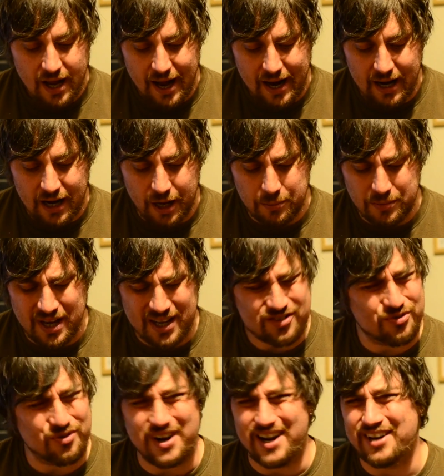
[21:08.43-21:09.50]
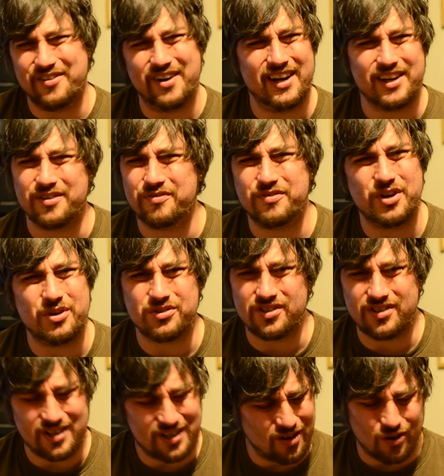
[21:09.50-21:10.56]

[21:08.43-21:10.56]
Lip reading: it's really confusing.